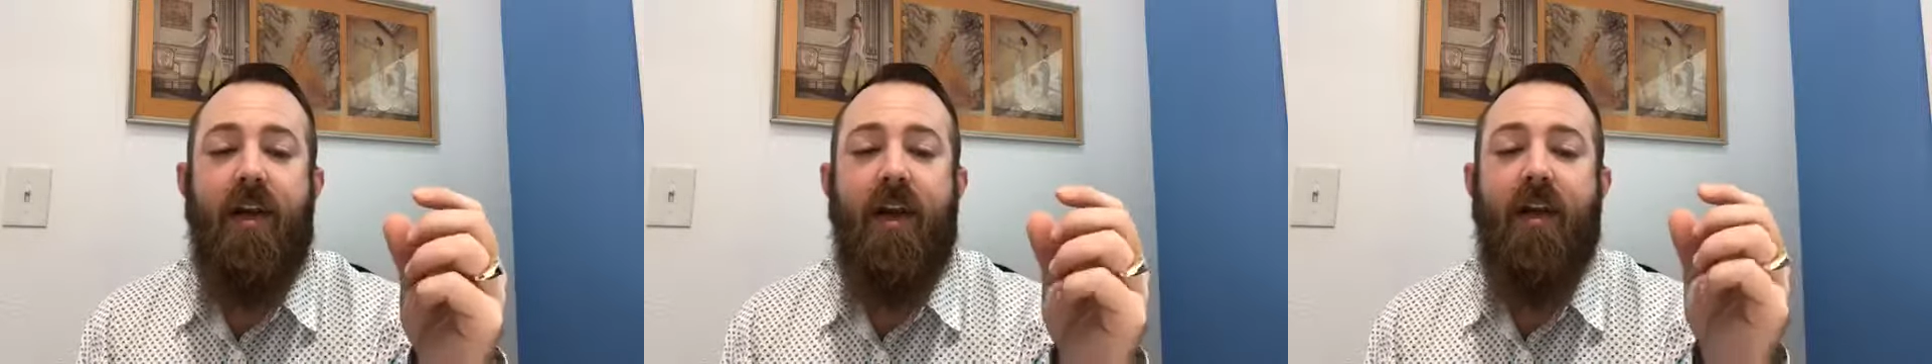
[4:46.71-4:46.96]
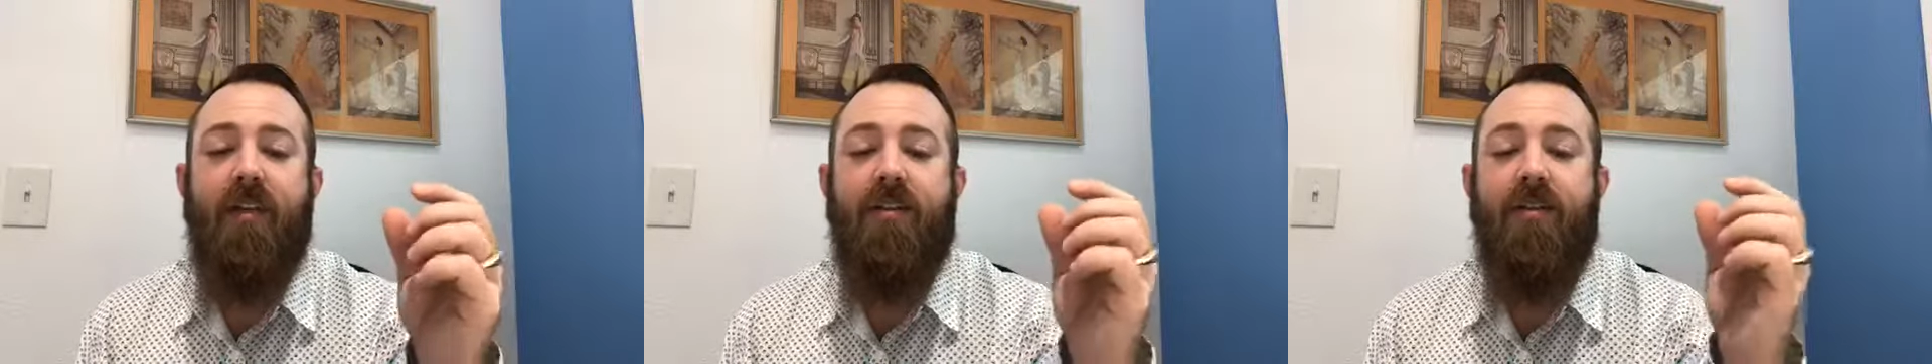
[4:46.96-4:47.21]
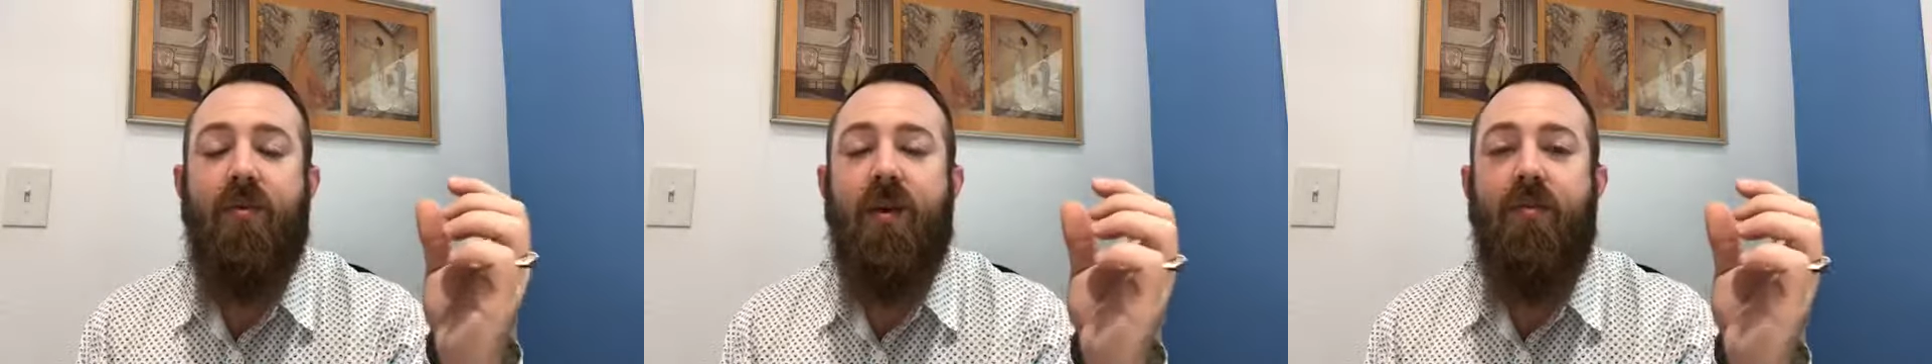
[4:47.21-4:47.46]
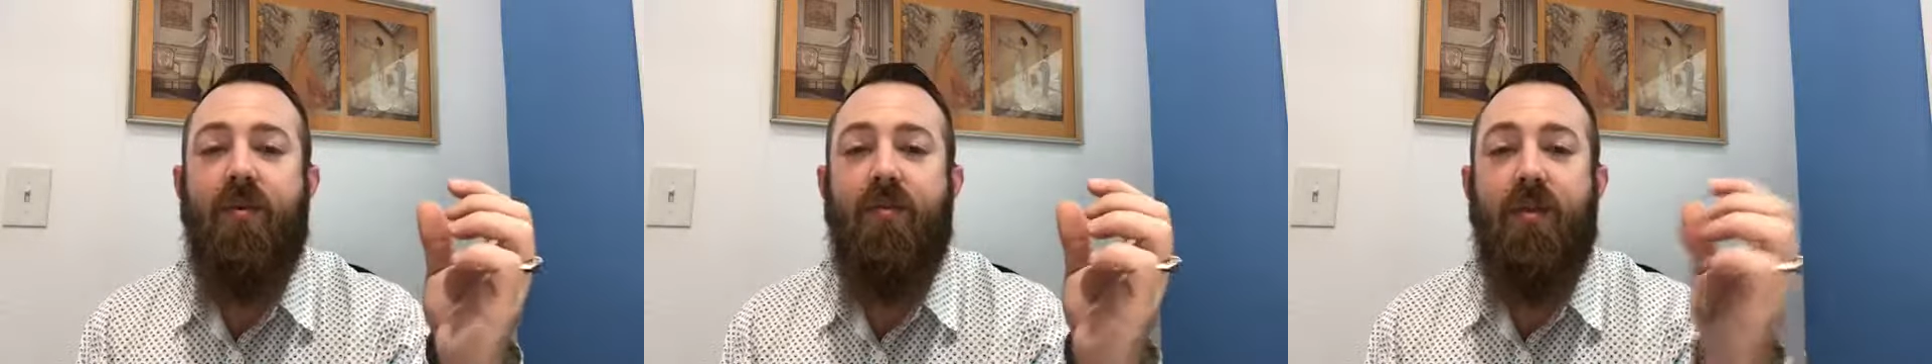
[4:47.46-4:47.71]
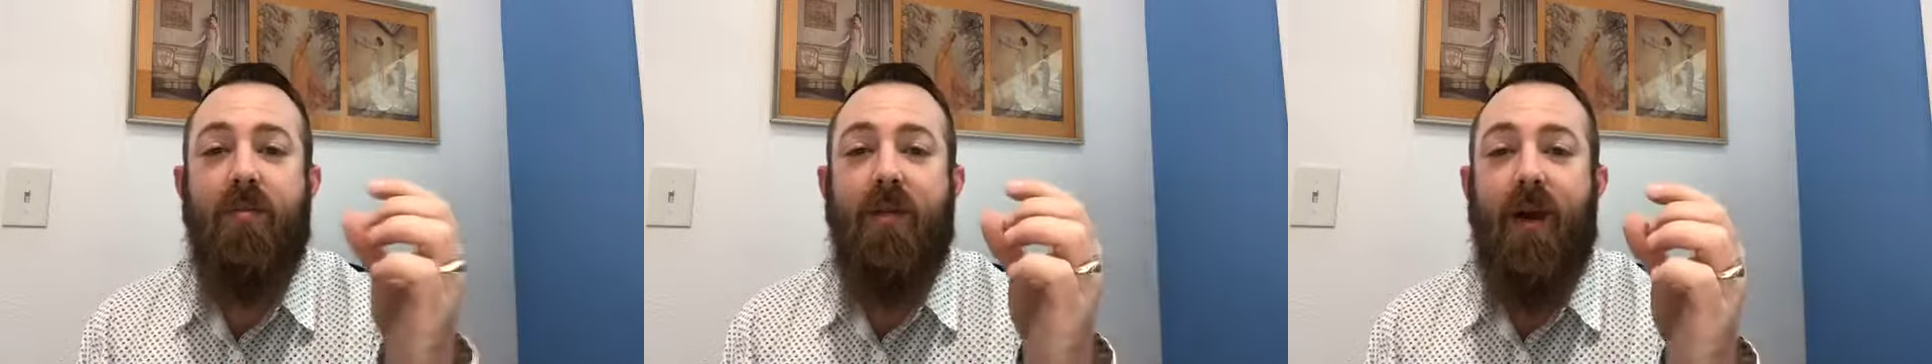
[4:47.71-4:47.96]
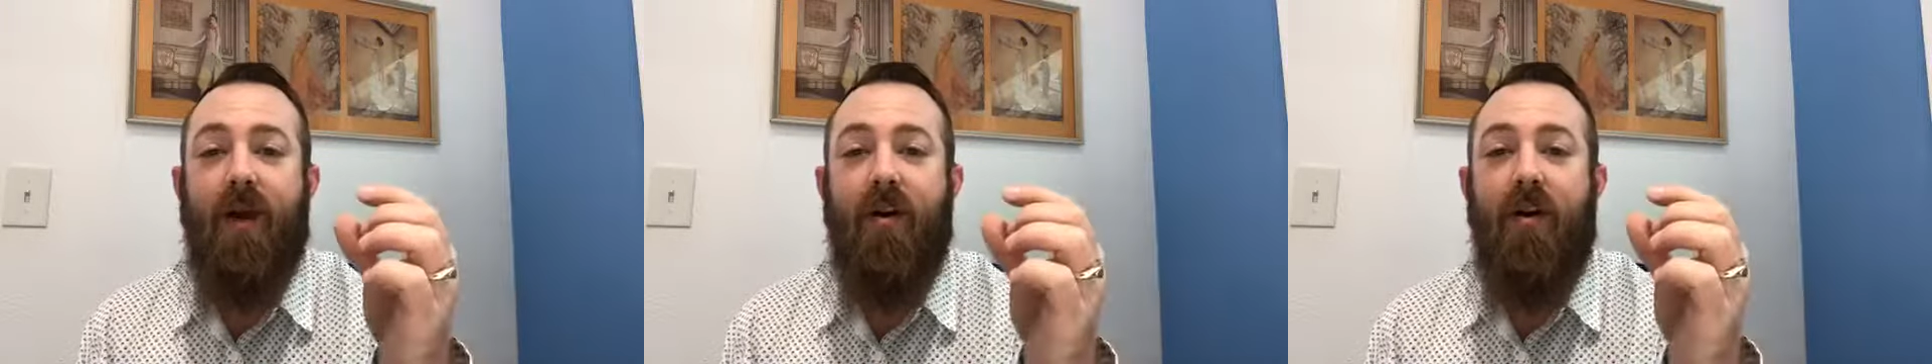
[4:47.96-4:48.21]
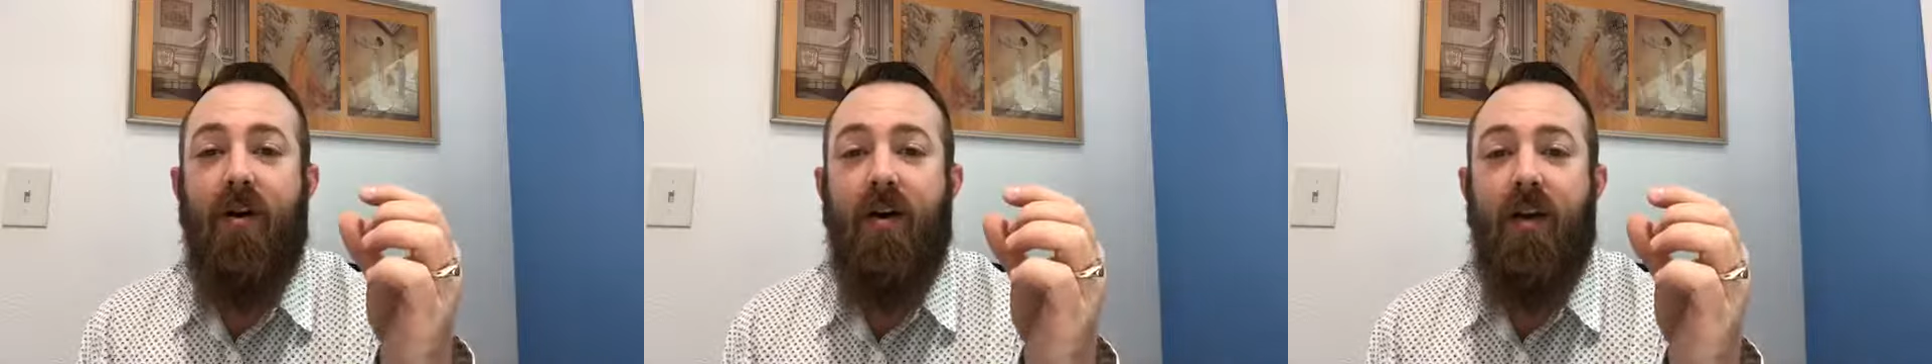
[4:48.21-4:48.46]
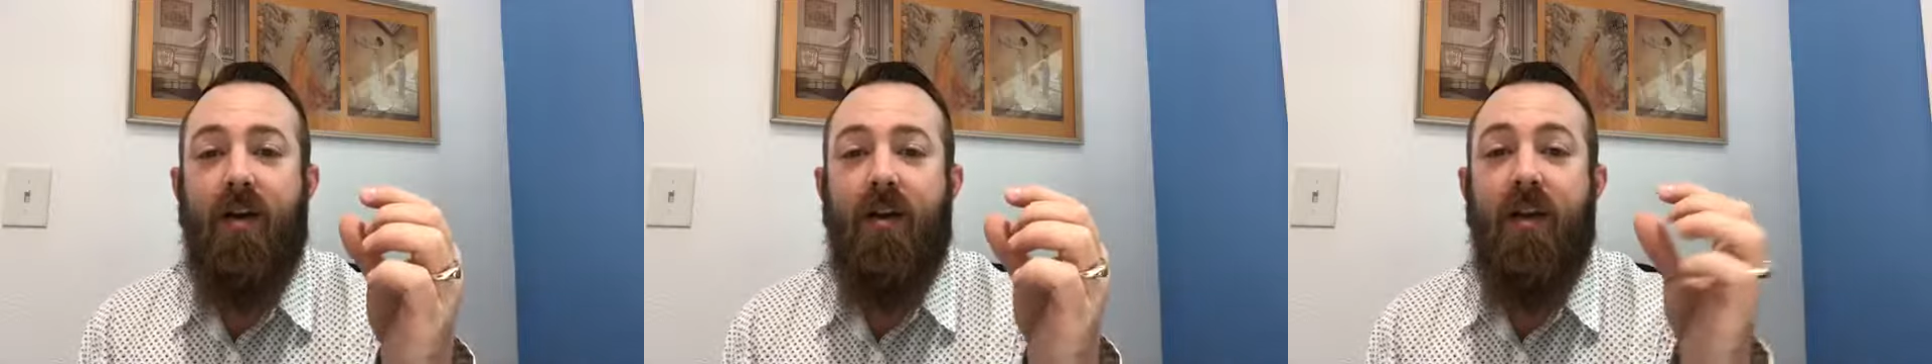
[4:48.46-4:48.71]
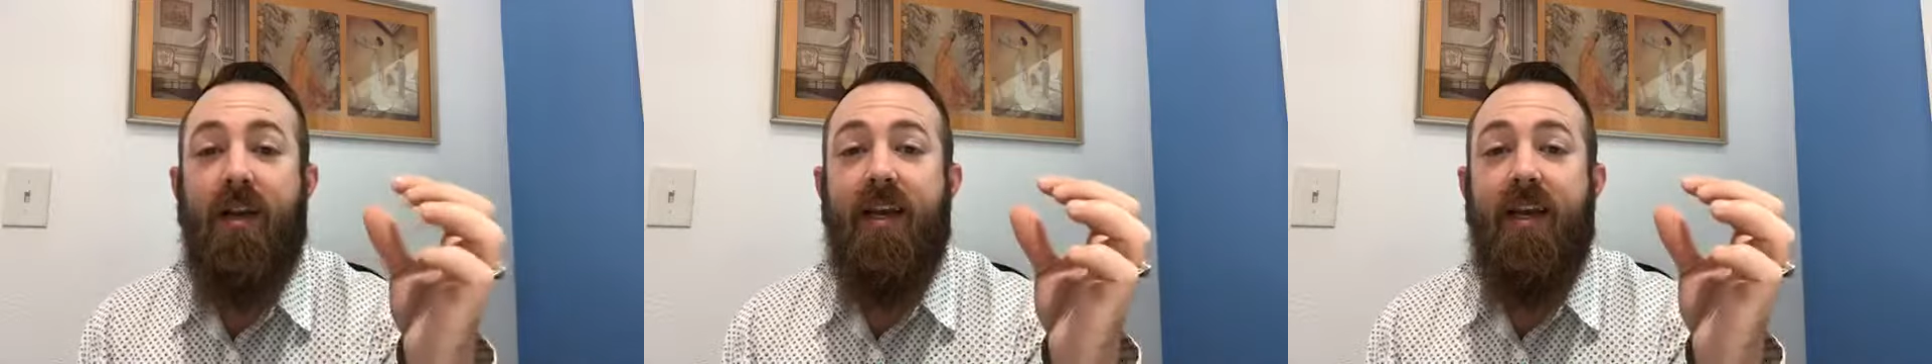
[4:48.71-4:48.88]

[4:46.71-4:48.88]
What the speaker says: and so whenever you put the back on,